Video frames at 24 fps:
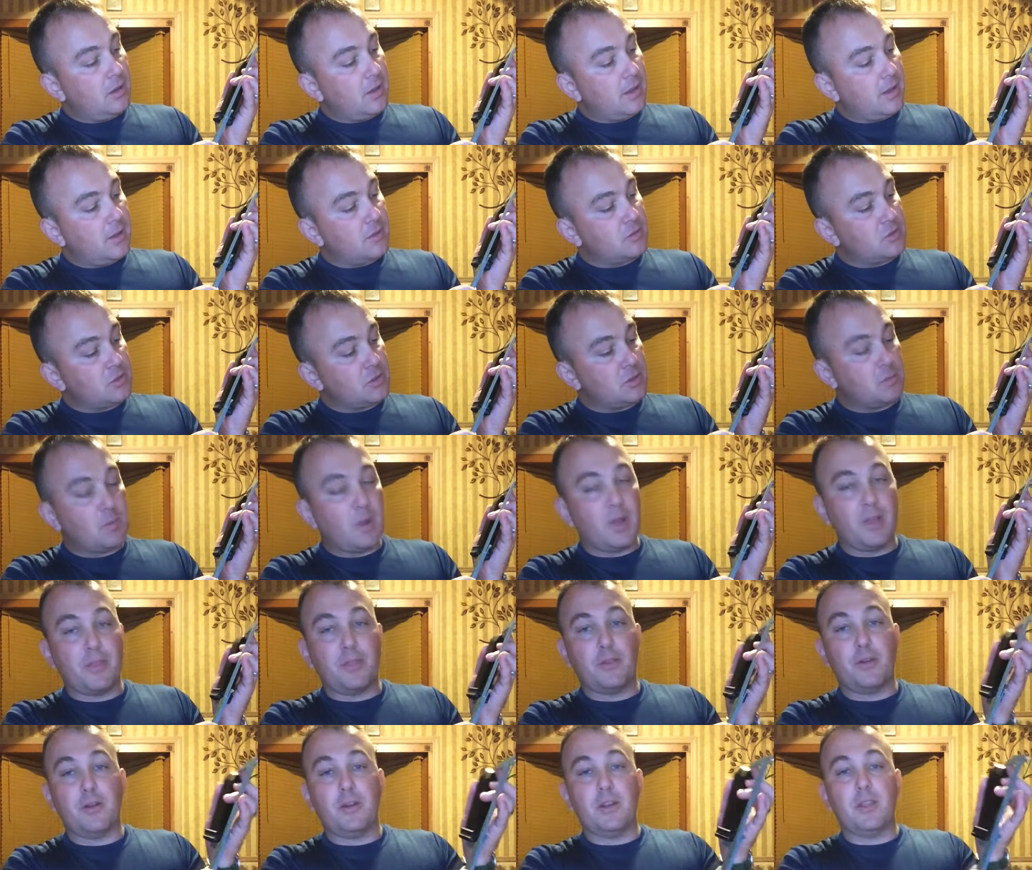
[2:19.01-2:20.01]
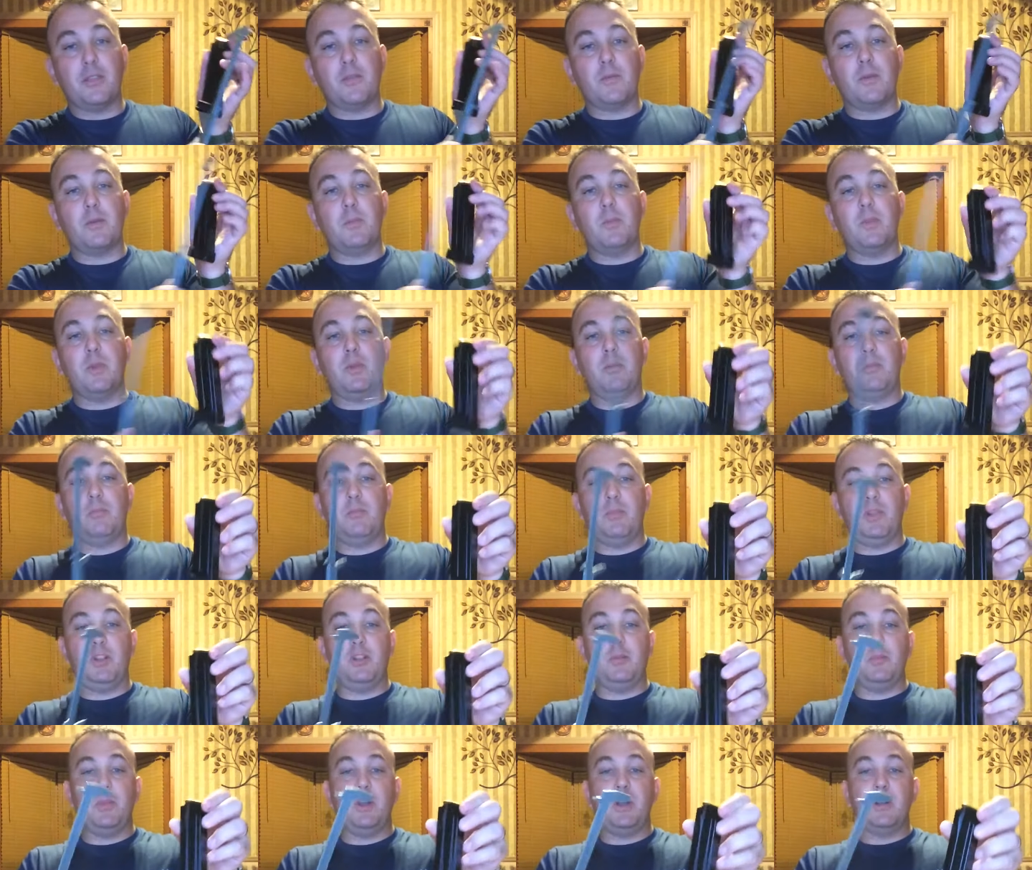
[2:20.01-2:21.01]
gives us about 33mm,
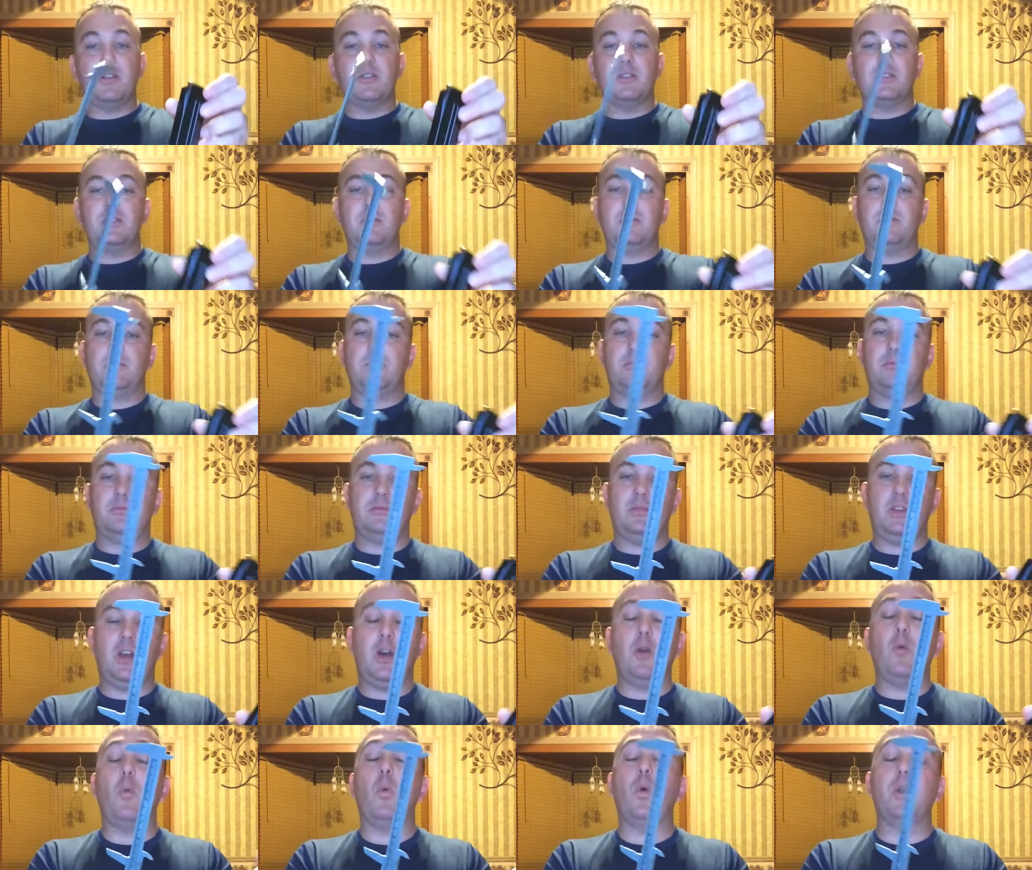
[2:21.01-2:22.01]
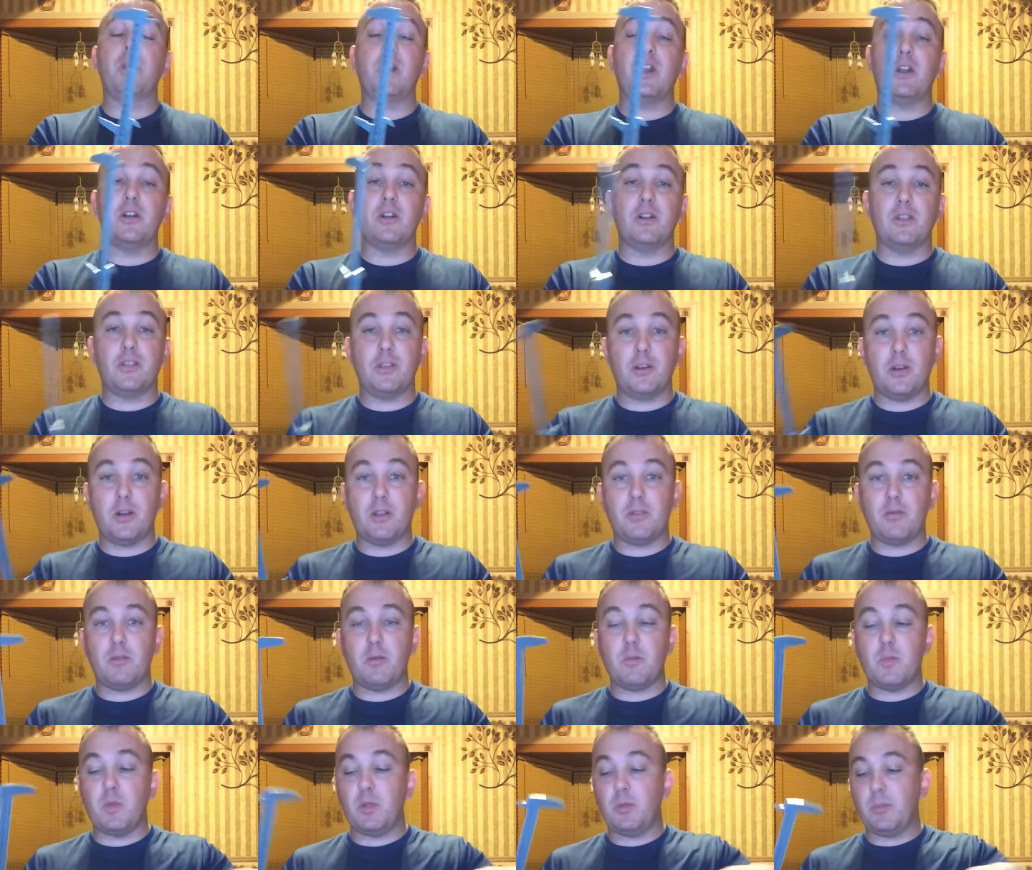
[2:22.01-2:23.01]

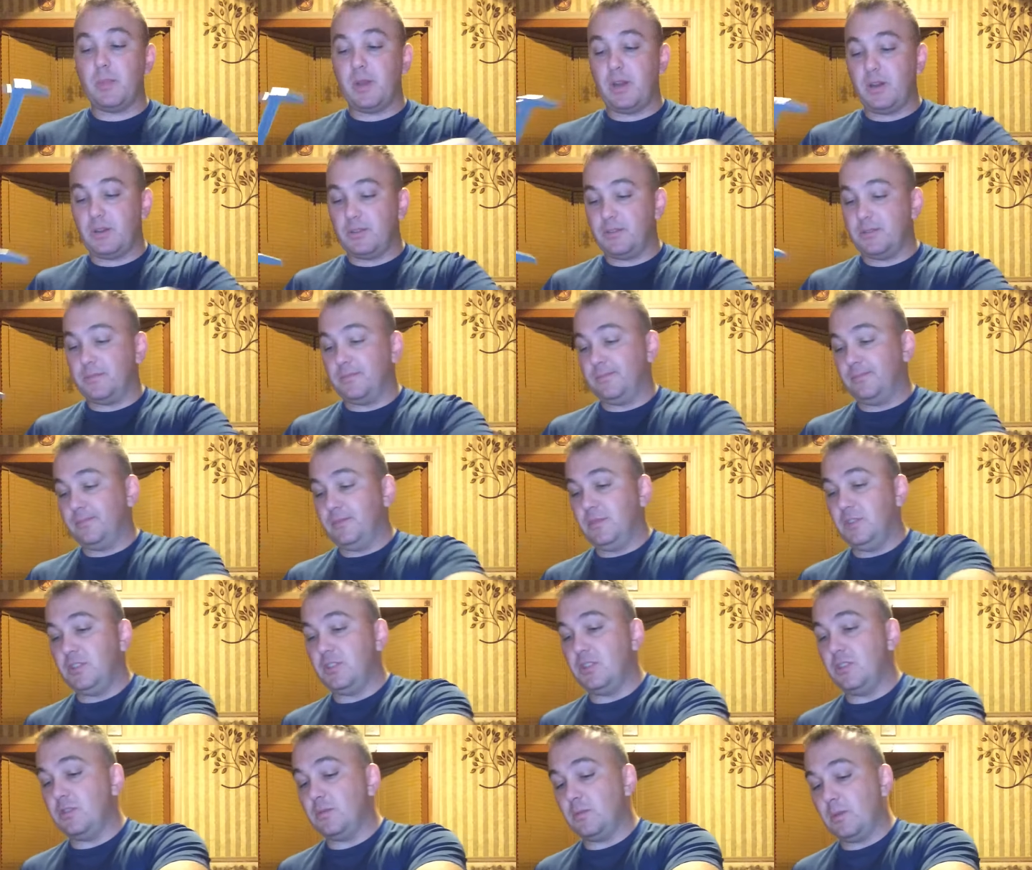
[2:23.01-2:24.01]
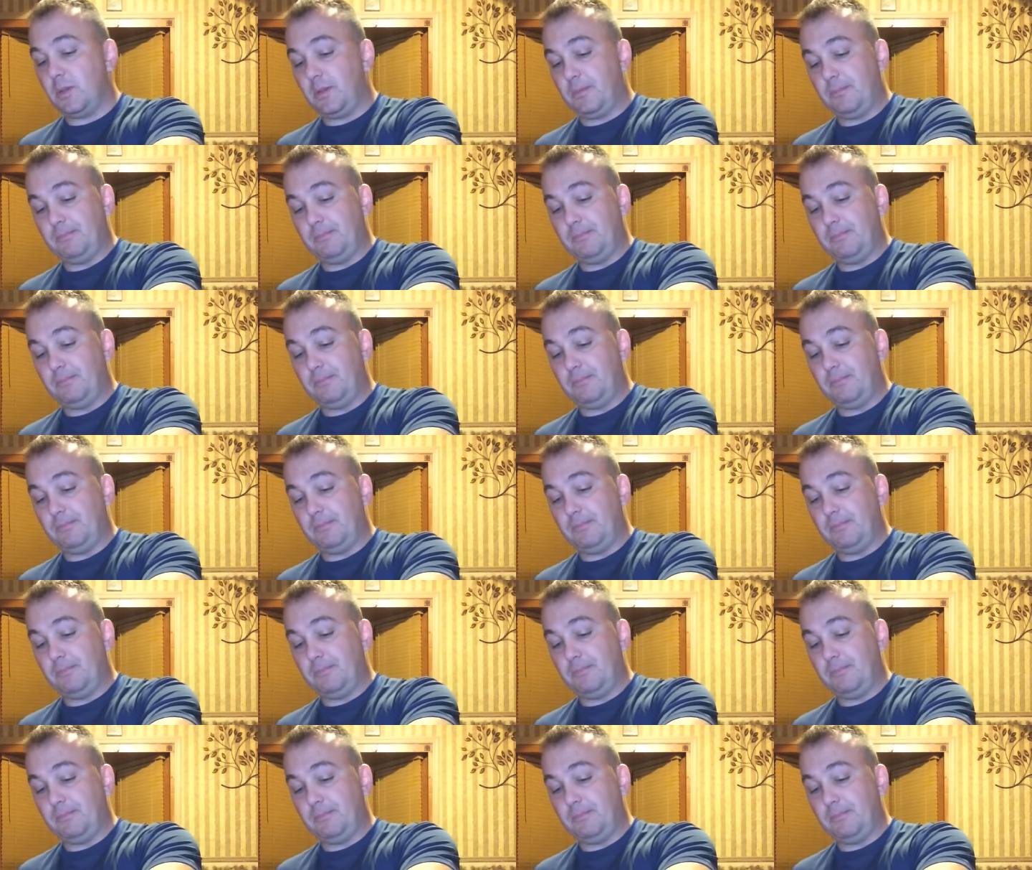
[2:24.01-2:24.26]
133mm, excuse me.